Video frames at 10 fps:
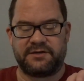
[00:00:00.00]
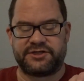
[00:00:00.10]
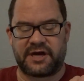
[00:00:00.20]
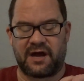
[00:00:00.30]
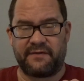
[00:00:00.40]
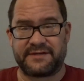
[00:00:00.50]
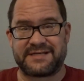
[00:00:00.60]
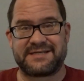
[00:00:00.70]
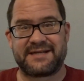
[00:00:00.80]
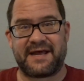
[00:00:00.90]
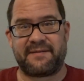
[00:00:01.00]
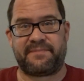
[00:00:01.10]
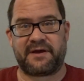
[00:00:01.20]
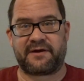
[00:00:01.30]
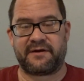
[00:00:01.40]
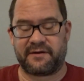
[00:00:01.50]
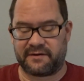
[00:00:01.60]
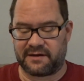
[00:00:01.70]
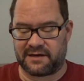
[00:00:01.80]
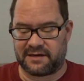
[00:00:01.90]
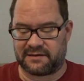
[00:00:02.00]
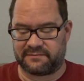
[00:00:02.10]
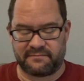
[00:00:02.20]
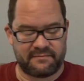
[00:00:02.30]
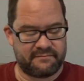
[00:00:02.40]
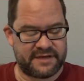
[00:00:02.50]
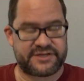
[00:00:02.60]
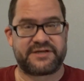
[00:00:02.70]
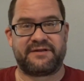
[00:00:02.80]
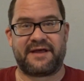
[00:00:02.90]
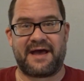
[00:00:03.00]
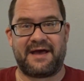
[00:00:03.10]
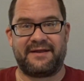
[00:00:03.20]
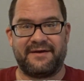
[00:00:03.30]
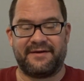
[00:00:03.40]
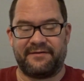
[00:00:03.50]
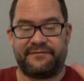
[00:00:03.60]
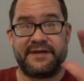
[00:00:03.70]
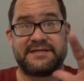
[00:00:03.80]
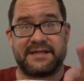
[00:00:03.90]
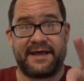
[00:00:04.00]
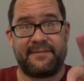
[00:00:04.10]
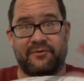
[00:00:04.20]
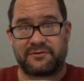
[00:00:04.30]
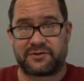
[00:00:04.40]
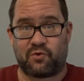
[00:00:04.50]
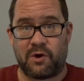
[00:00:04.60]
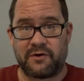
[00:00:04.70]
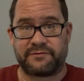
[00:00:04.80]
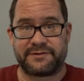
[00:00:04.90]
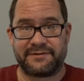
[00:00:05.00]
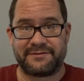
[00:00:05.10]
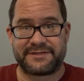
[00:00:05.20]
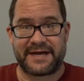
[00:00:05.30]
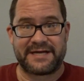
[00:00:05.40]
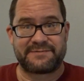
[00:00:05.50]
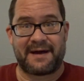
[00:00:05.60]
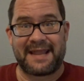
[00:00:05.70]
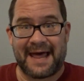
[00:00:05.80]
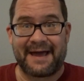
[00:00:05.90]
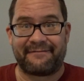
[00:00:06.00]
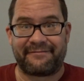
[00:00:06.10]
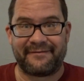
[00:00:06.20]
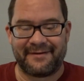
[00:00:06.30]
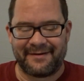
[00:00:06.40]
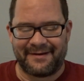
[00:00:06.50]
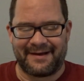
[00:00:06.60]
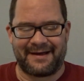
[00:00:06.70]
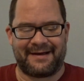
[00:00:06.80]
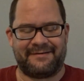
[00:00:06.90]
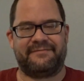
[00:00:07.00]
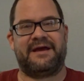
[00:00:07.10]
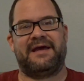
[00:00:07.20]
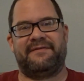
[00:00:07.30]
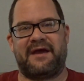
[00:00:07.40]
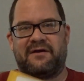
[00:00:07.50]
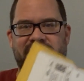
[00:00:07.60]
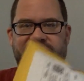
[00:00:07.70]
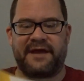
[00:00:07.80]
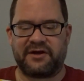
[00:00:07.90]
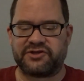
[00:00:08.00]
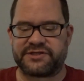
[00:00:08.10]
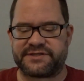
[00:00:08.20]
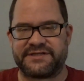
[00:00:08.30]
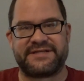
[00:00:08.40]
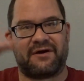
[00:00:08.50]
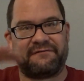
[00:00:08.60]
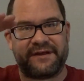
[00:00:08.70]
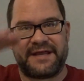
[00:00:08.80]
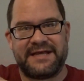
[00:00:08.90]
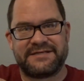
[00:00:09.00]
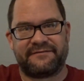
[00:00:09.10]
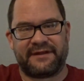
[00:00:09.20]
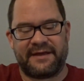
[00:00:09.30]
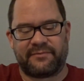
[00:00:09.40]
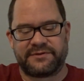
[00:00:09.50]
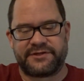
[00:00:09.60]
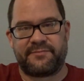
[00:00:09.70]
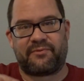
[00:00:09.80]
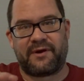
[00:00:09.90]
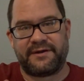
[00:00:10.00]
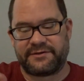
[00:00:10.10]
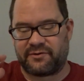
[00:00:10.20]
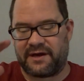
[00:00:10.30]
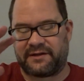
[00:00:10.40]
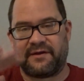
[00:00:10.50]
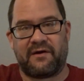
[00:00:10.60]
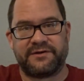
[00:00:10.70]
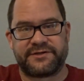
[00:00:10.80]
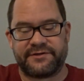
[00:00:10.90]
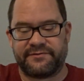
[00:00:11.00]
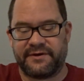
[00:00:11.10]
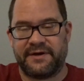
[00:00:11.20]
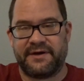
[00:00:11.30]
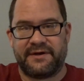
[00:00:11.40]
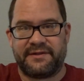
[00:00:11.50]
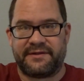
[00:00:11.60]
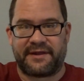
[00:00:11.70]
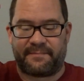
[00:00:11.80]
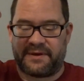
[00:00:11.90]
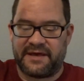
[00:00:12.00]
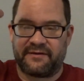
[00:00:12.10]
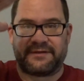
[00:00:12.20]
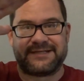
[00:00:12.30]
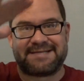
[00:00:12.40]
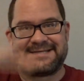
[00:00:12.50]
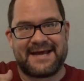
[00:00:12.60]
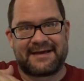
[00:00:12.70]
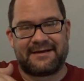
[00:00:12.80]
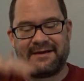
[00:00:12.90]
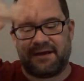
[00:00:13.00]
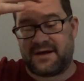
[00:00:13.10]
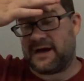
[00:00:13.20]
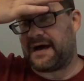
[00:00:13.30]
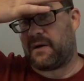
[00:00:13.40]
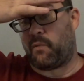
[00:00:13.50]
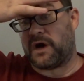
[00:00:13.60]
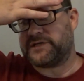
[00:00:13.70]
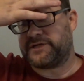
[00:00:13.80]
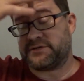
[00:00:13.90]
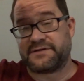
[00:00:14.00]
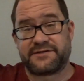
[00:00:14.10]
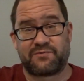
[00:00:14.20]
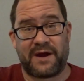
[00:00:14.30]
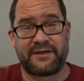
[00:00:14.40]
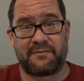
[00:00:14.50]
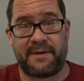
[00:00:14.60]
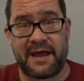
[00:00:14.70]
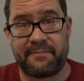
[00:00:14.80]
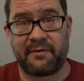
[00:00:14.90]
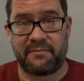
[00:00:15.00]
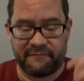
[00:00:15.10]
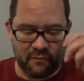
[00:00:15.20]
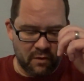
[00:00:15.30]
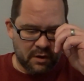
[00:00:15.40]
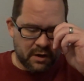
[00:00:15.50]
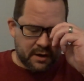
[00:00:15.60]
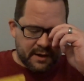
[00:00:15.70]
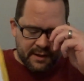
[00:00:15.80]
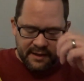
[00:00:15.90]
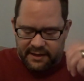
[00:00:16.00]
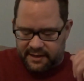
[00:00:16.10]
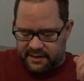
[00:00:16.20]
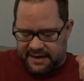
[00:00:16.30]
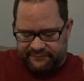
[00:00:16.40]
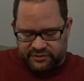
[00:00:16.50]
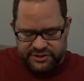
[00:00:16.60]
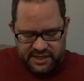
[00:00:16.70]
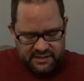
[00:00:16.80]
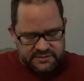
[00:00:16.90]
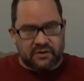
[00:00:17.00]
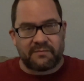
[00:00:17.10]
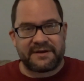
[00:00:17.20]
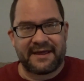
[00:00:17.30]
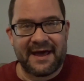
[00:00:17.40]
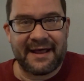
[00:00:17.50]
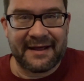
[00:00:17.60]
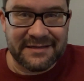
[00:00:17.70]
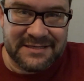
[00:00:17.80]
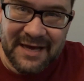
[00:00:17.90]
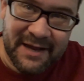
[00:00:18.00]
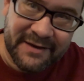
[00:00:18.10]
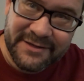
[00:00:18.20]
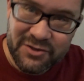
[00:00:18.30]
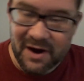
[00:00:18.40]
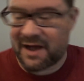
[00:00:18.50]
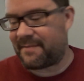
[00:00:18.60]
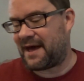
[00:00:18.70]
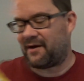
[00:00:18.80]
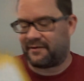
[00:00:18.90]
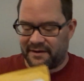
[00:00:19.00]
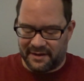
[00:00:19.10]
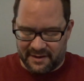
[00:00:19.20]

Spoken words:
John, the Cincinnati Picker, mentioned that these labels, quote, changed my life. And they are just the self-adhesive labels that you print directly onto, and they peel and stick. I was using just regular paper before, and after John told me that, I decided to try them out.